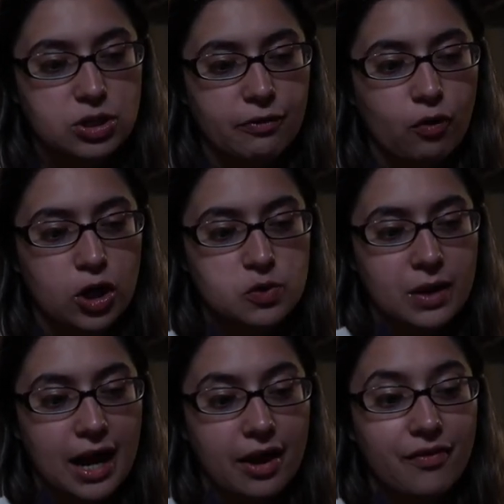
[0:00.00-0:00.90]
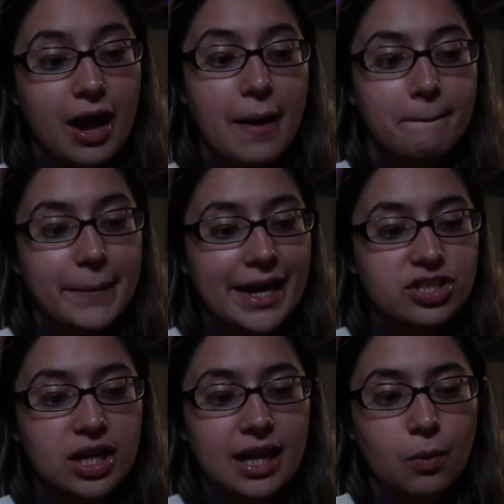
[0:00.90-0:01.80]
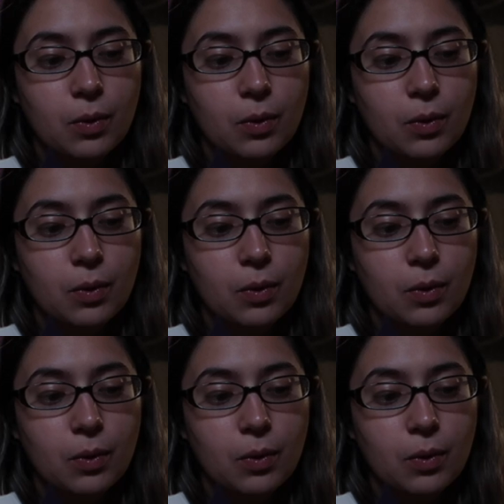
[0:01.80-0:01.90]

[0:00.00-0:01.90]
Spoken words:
So of course we have magic,